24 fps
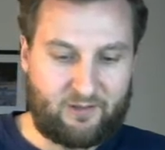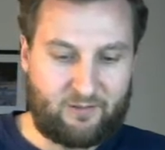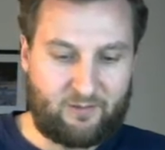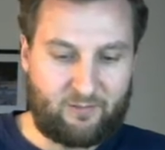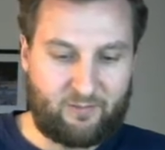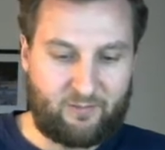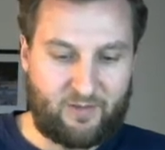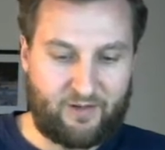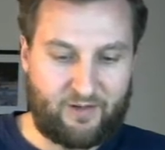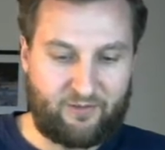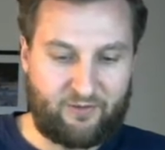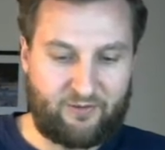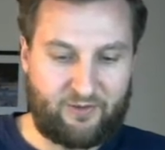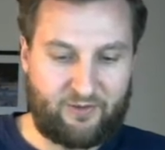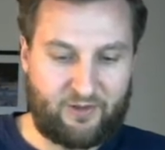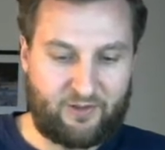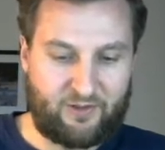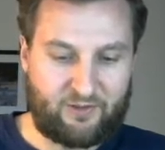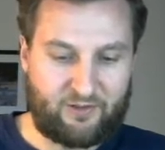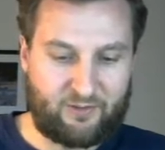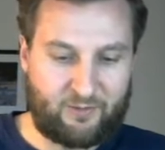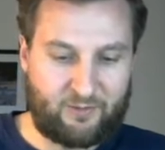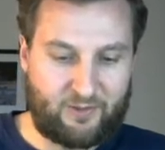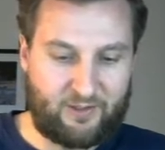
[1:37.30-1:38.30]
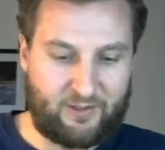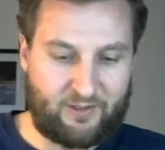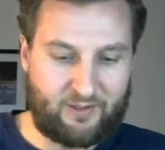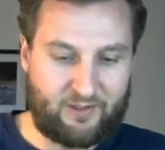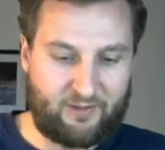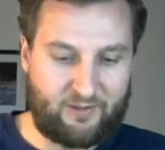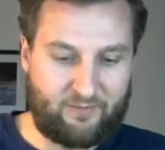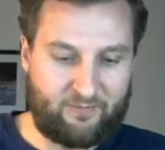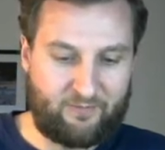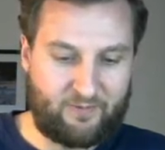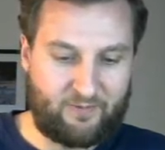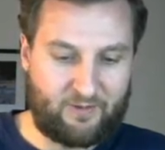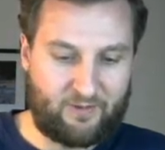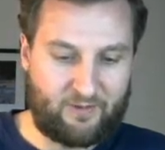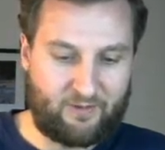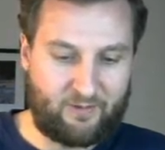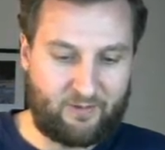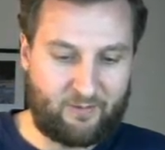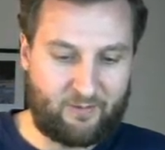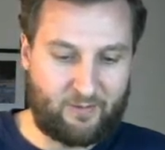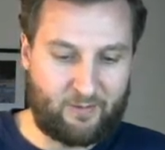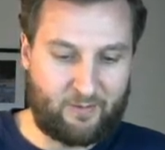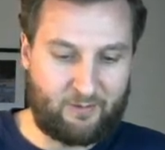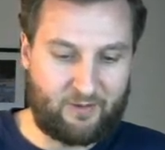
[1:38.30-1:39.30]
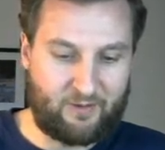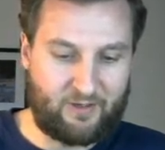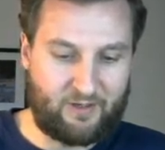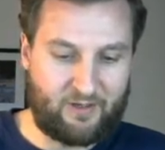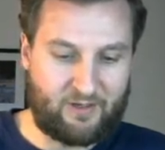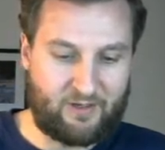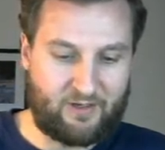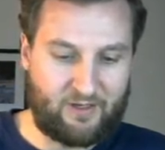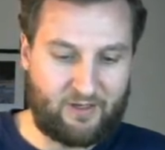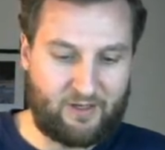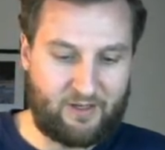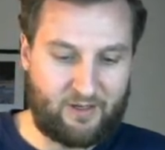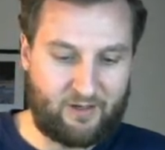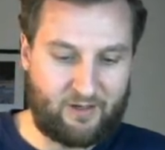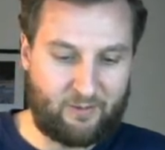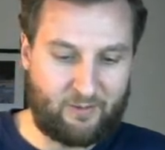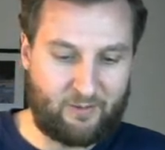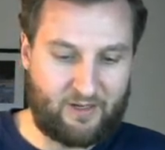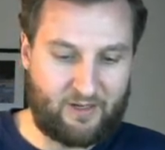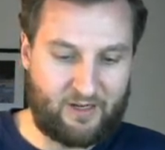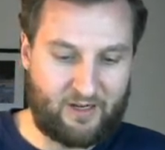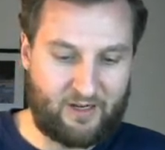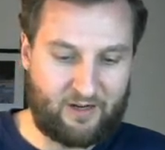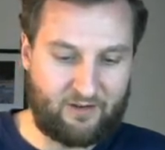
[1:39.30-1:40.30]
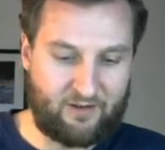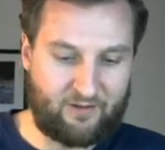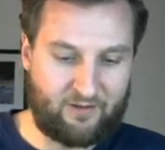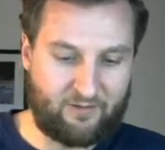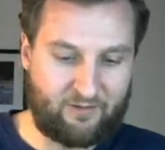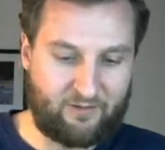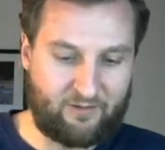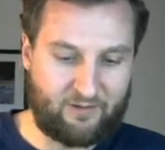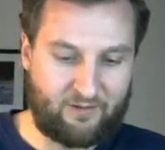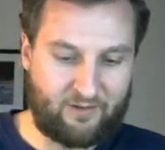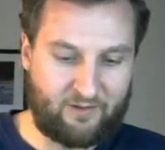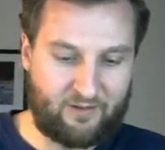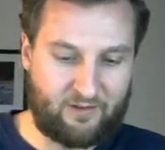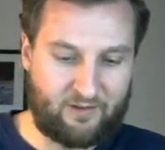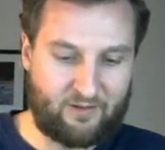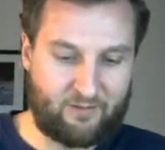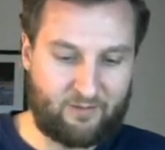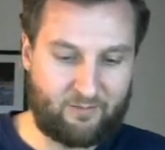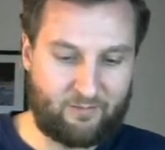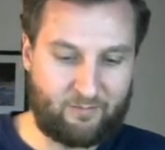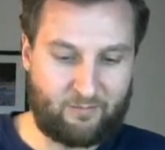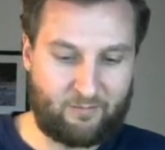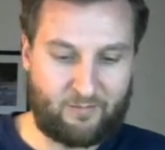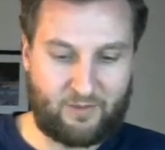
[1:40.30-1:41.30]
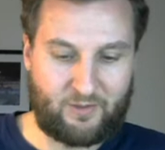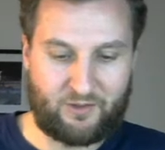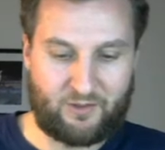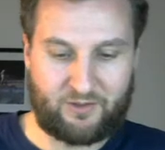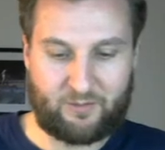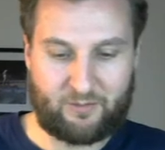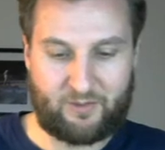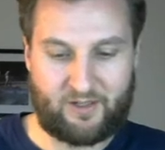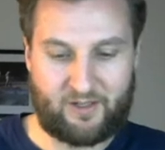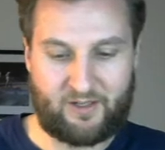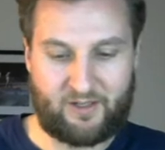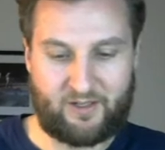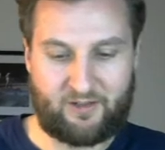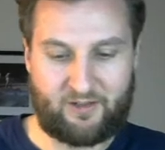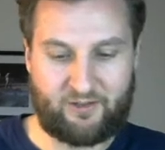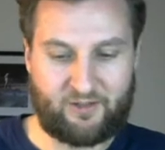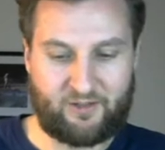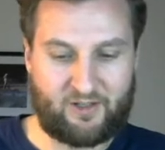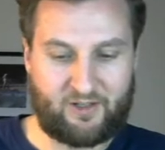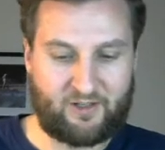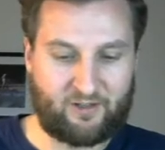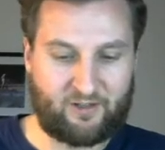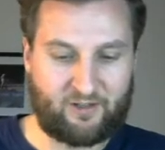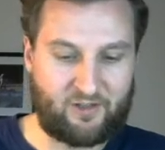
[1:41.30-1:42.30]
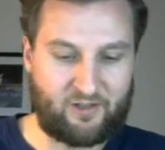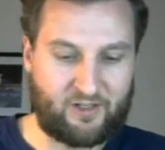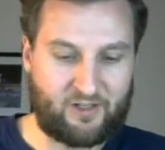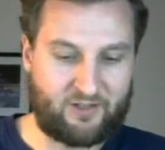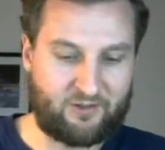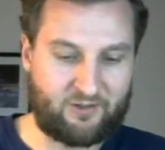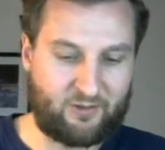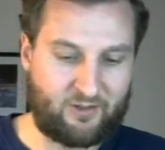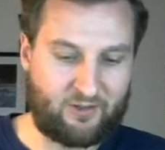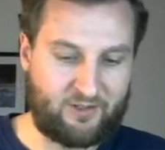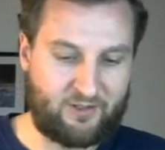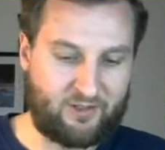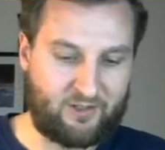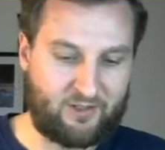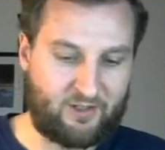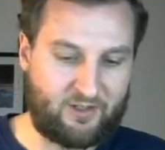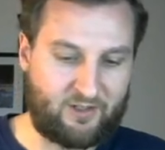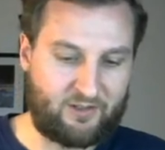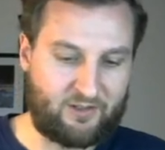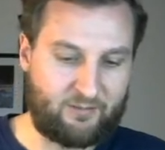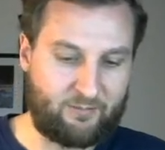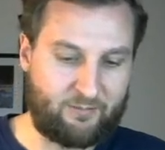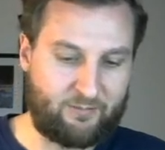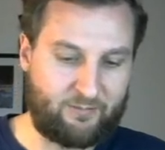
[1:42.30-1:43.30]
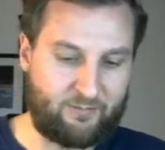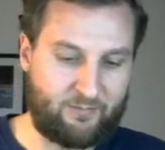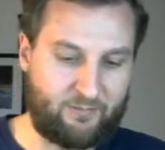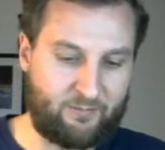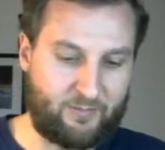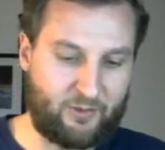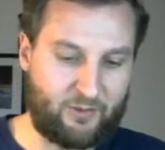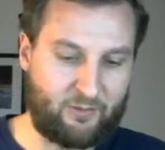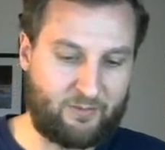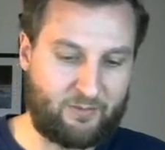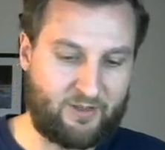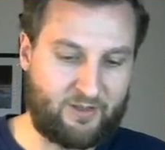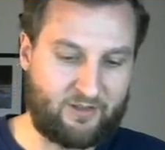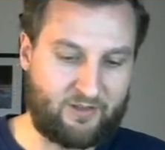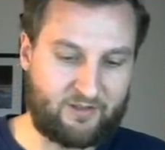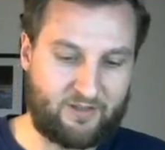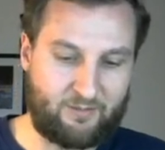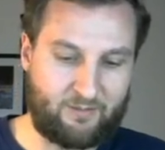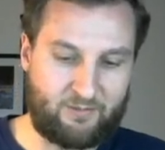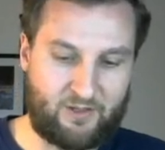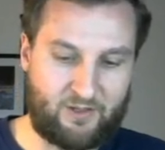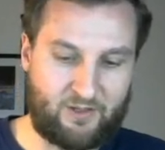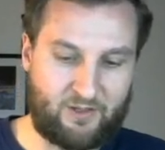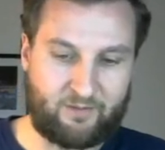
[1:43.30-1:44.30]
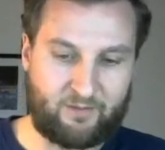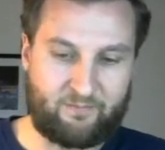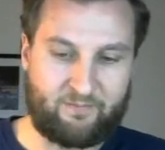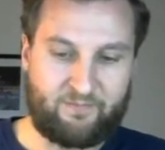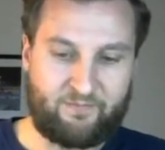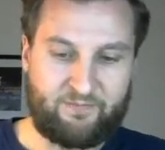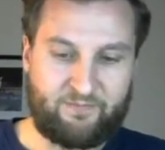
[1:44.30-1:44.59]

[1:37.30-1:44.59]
my first one, remember in here we have multiply, I'll draw a cross or a dot, both mean the same thing.